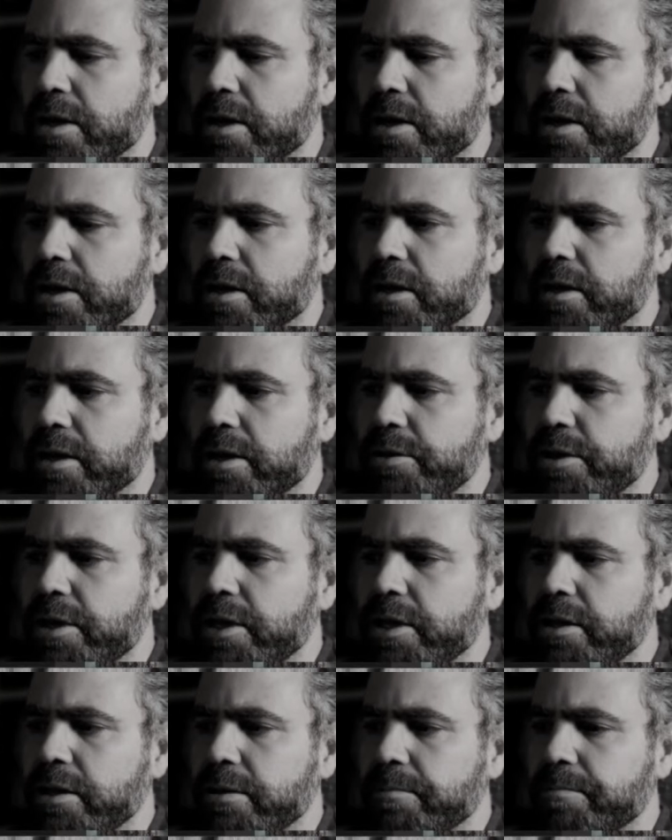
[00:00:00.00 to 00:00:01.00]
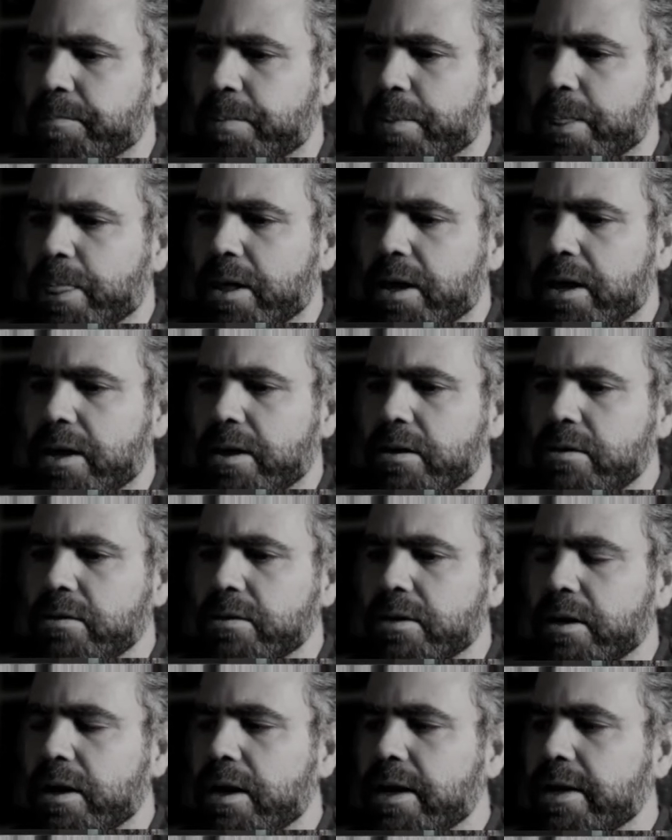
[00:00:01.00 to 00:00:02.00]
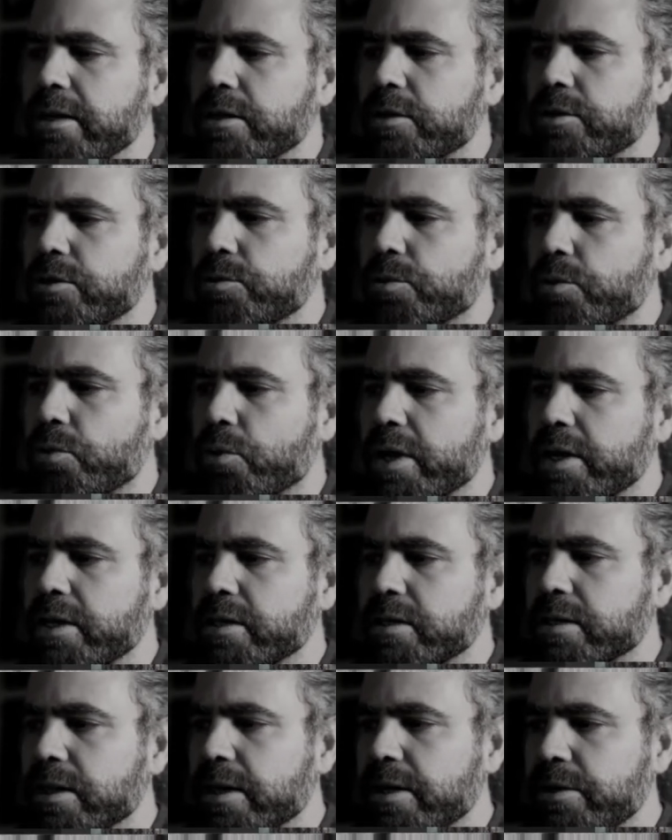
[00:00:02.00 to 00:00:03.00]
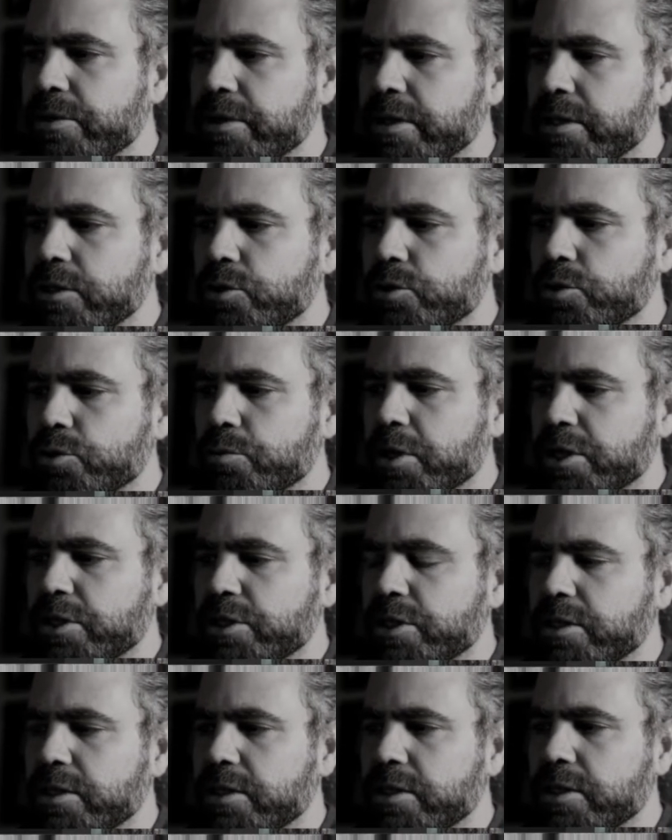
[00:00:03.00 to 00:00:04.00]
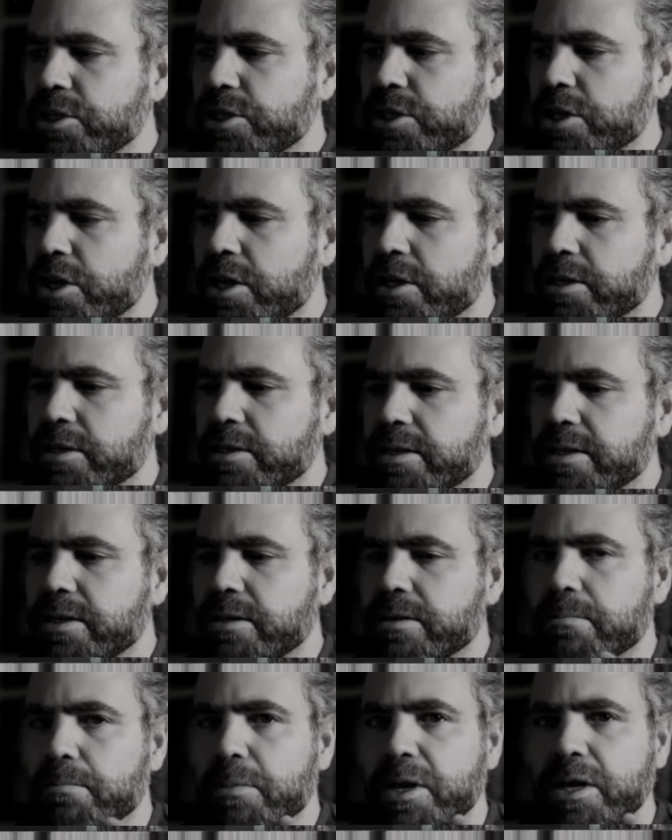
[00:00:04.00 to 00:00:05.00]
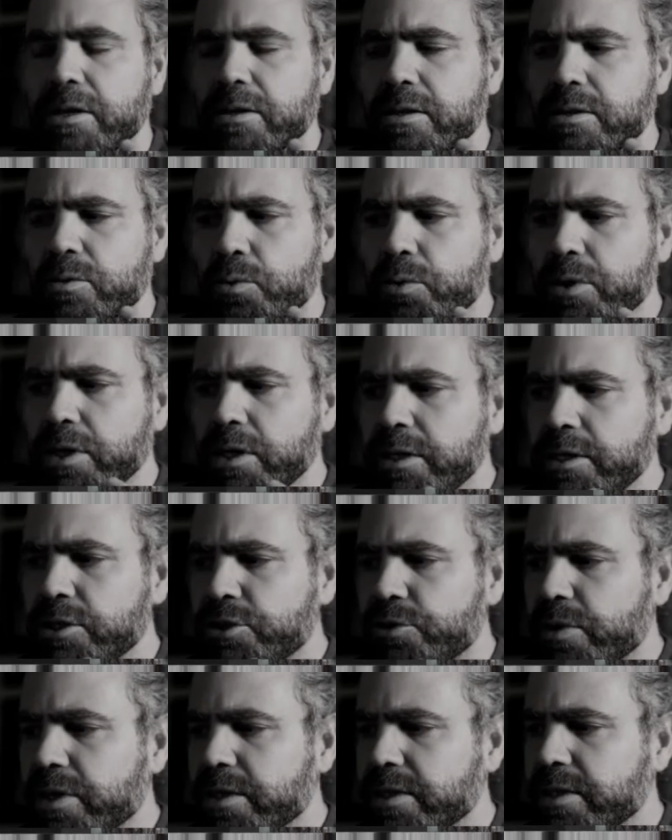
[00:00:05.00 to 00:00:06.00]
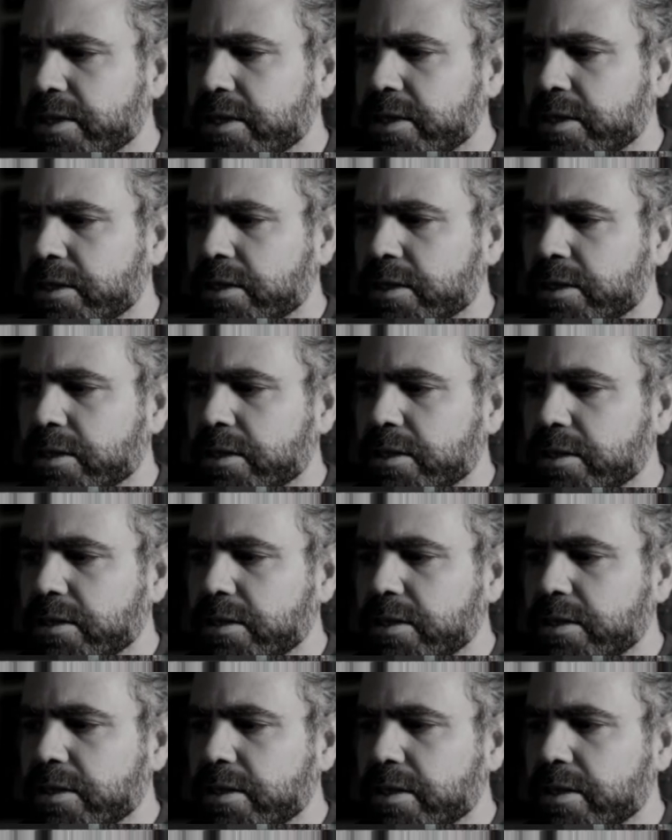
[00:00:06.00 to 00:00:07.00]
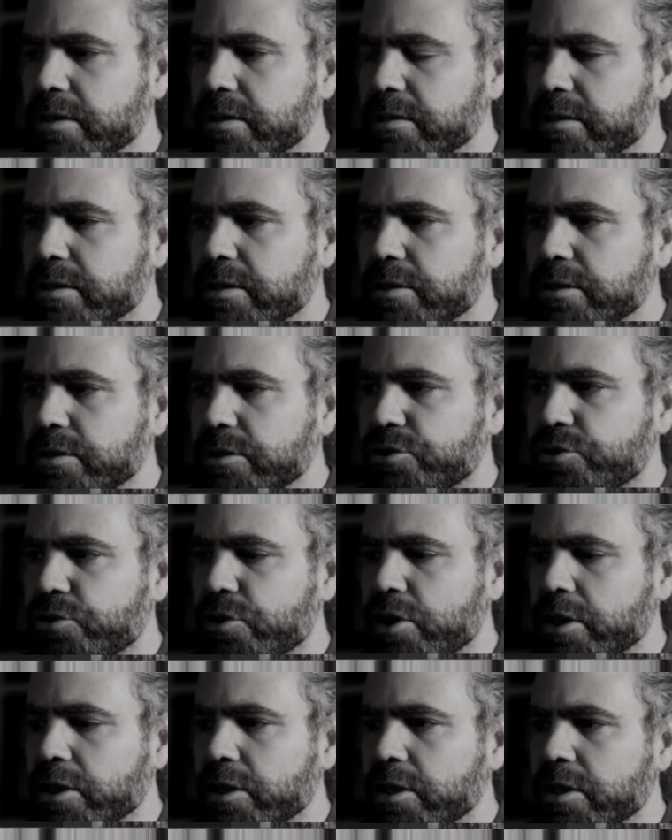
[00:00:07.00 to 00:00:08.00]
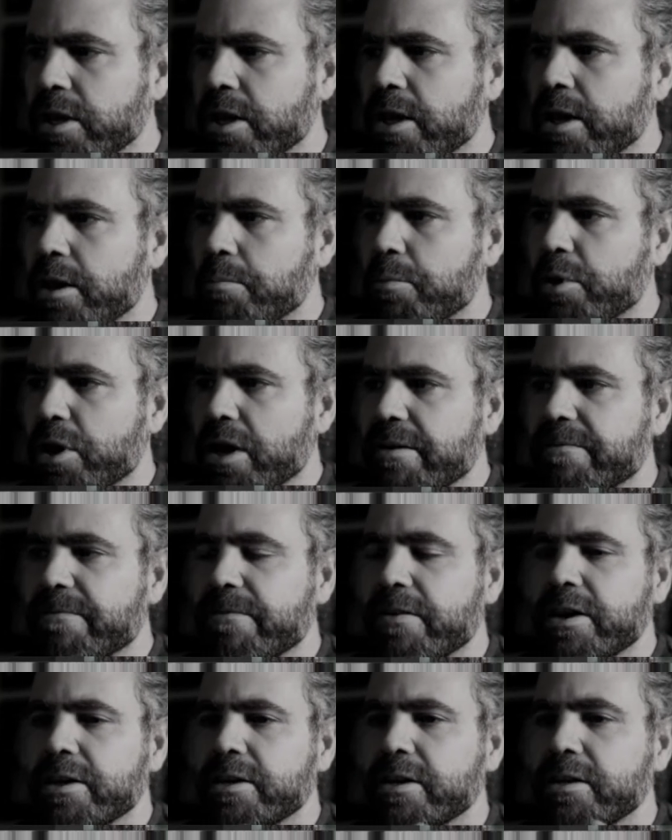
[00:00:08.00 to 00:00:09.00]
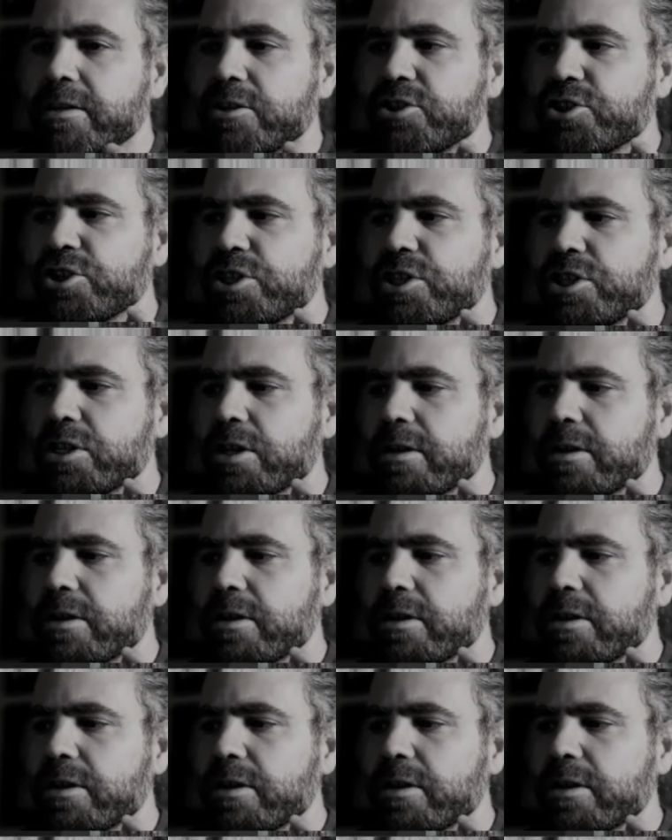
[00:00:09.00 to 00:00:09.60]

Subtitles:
Clarity, I don't like to raise clarity too much in these shots. It makes really interesting details in the trunk, but I find that it just